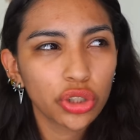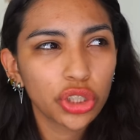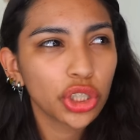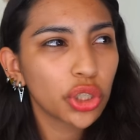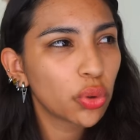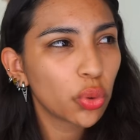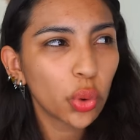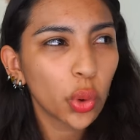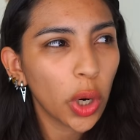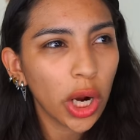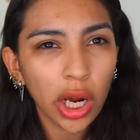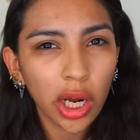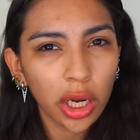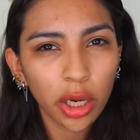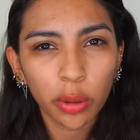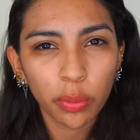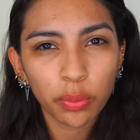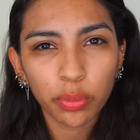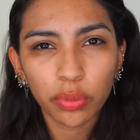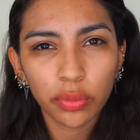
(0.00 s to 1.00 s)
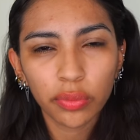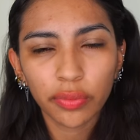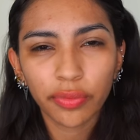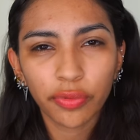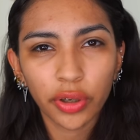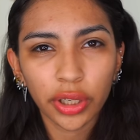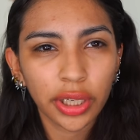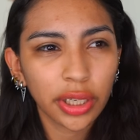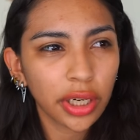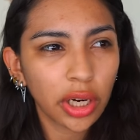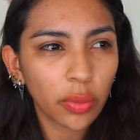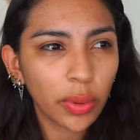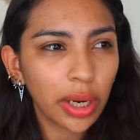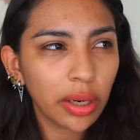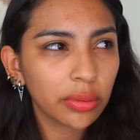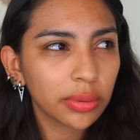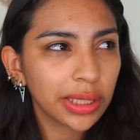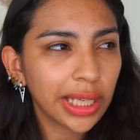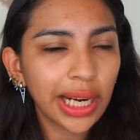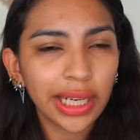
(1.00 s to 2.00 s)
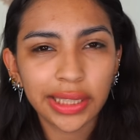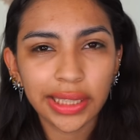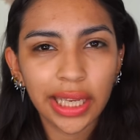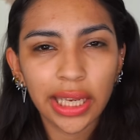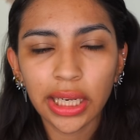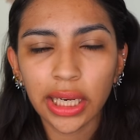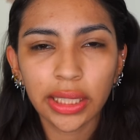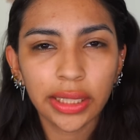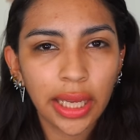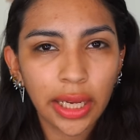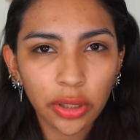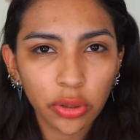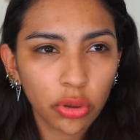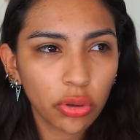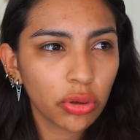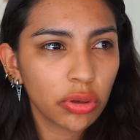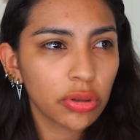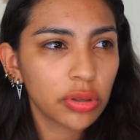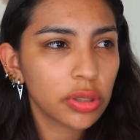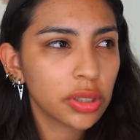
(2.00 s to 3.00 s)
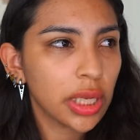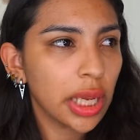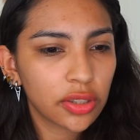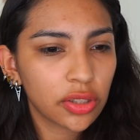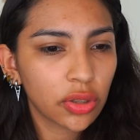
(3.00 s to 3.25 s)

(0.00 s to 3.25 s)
She grew up freaking around cartel and narcos.